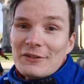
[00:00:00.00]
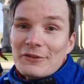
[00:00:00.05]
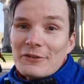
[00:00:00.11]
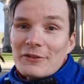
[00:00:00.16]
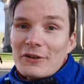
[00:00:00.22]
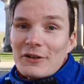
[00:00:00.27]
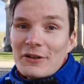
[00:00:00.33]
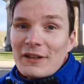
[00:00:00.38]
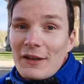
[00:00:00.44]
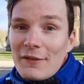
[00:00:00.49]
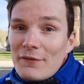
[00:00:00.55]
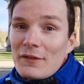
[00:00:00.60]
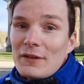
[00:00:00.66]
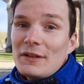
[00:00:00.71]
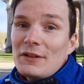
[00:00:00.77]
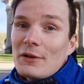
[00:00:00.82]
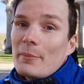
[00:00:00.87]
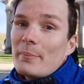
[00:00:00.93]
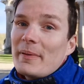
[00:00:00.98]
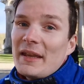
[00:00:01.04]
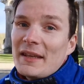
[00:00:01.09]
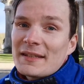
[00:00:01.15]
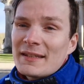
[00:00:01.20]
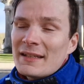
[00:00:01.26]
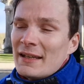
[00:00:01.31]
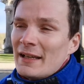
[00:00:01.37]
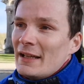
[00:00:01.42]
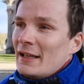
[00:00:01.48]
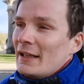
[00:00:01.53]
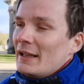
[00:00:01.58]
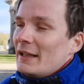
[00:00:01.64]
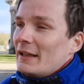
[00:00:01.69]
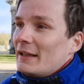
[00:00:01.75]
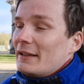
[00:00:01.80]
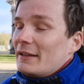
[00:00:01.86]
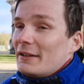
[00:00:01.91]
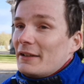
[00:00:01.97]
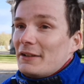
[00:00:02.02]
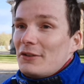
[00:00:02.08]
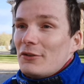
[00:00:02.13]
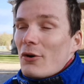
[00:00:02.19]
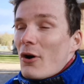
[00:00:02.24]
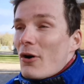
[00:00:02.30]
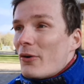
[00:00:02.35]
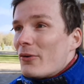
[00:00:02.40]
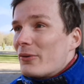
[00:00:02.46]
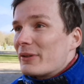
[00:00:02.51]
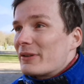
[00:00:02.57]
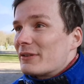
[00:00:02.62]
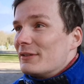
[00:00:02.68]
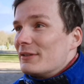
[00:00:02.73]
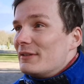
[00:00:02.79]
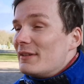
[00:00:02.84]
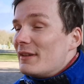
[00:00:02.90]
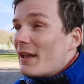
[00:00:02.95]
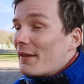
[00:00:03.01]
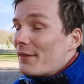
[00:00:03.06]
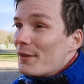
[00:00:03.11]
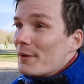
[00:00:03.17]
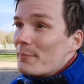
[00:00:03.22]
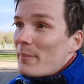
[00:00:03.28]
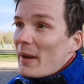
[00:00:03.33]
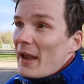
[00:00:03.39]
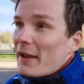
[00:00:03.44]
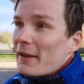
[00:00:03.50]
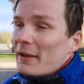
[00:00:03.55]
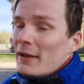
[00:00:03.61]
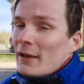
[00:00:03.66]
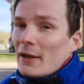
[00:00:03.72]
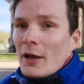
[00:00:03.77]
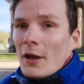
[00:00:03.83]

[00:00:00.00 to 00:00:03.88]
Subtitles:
you give it your best, you hold nothing back.